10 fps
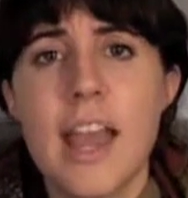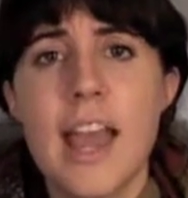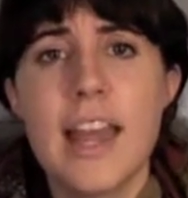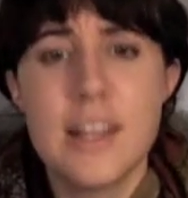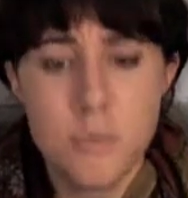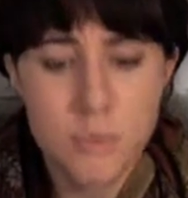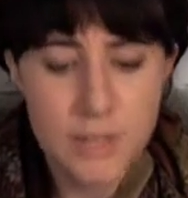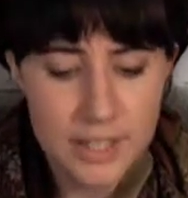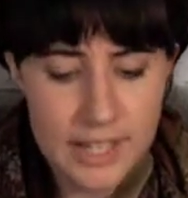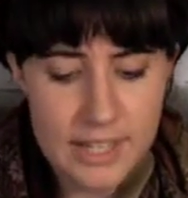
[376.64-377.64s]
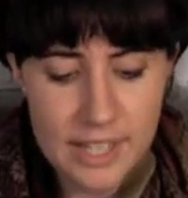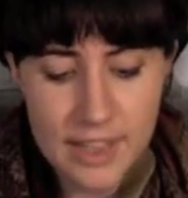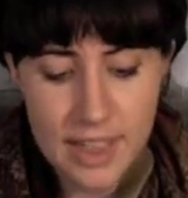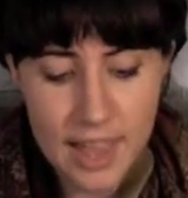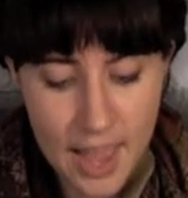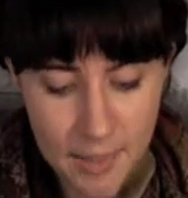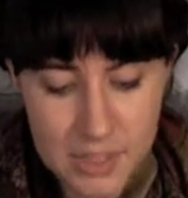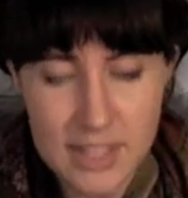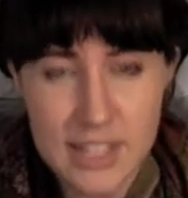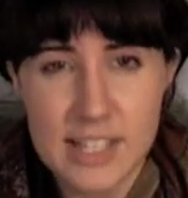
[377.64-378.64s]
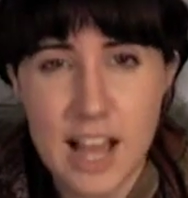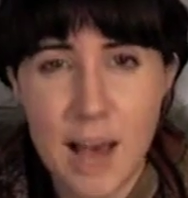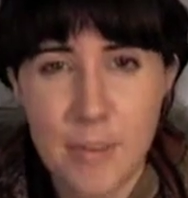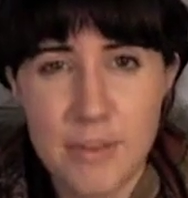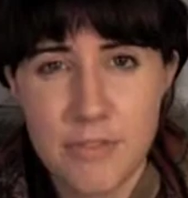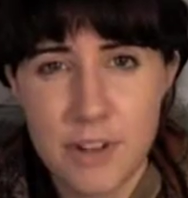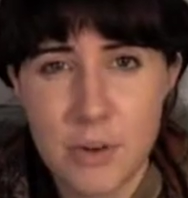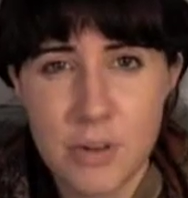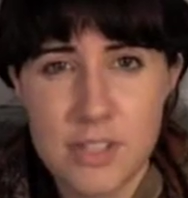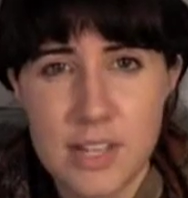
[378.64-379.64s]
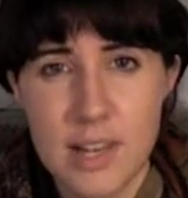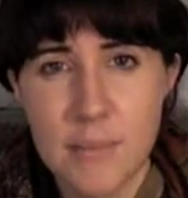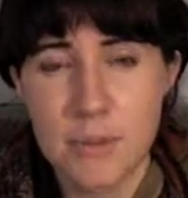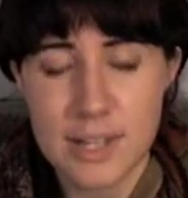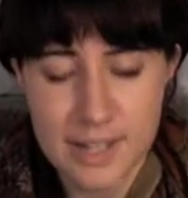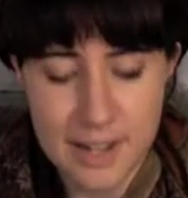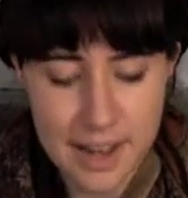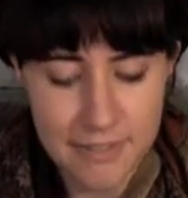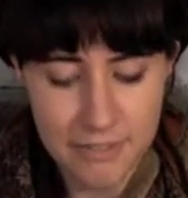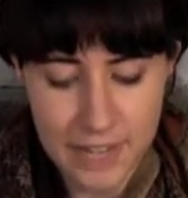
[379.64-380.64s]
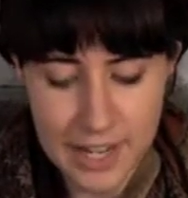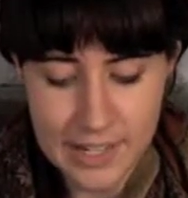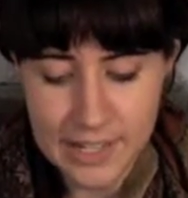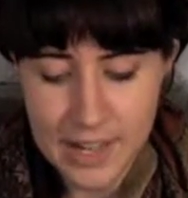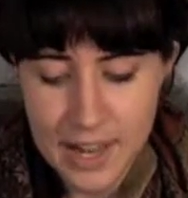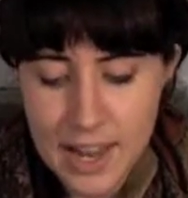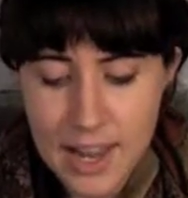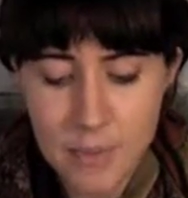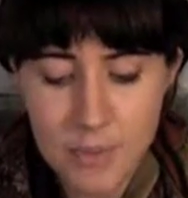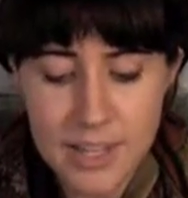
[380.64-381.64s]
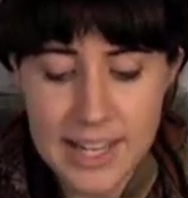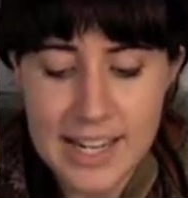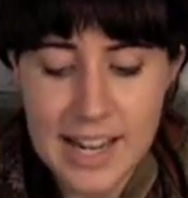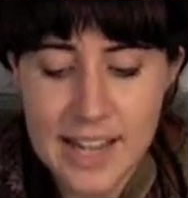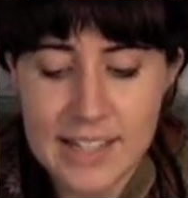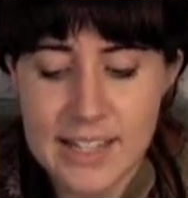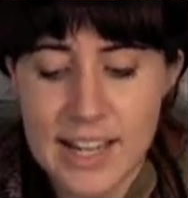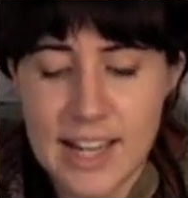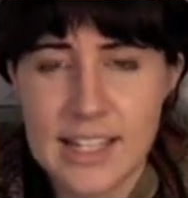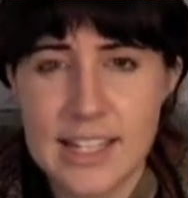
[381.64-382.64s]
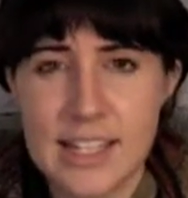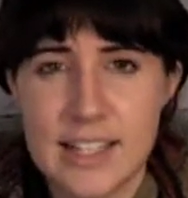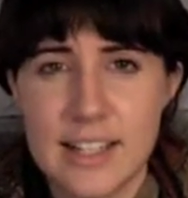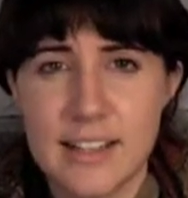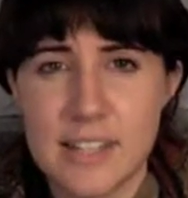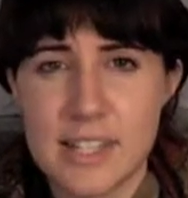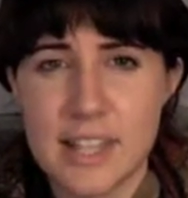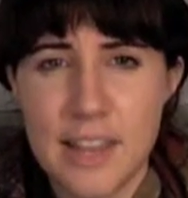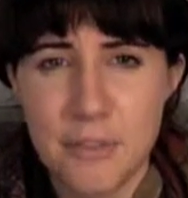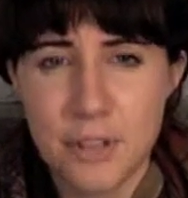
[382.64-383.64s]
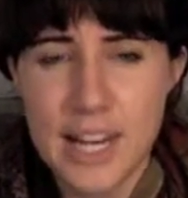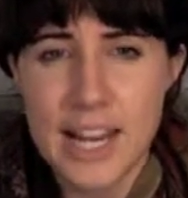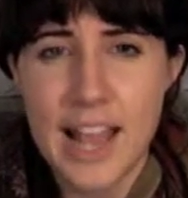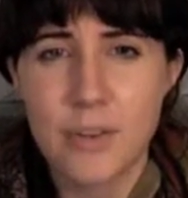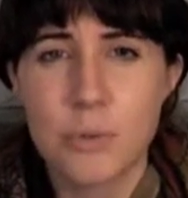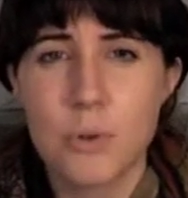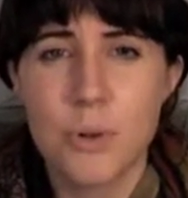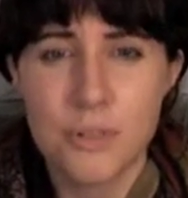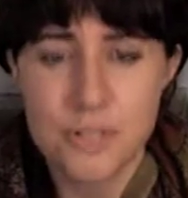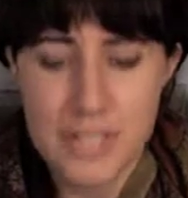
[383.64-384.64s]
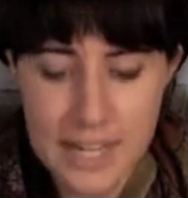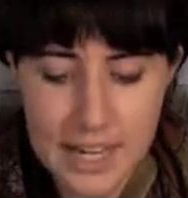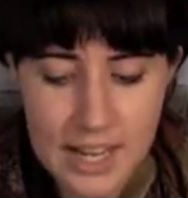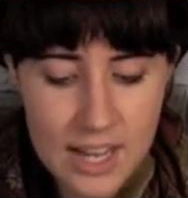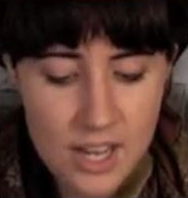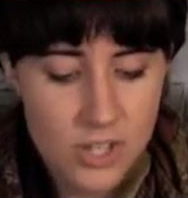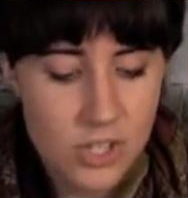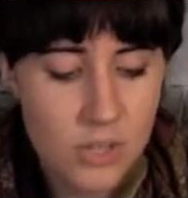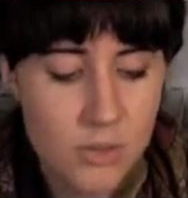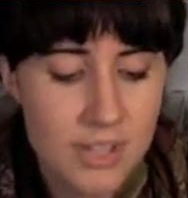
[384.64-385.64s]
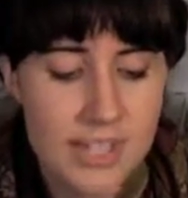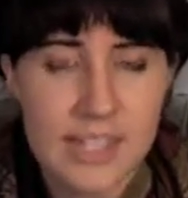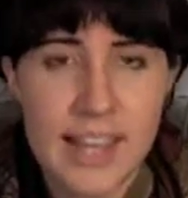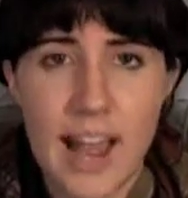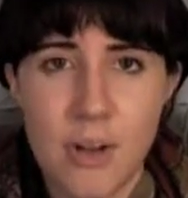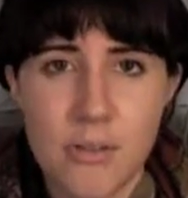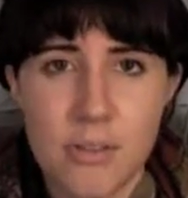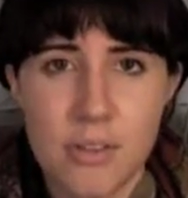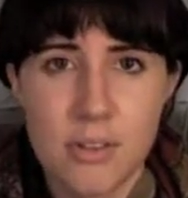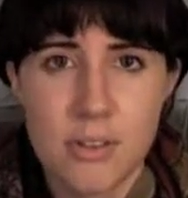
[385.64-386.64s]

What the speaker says: And it really, to them, to these common folks in Britain and France, it really connected the idea of slavery and cruelty to the South.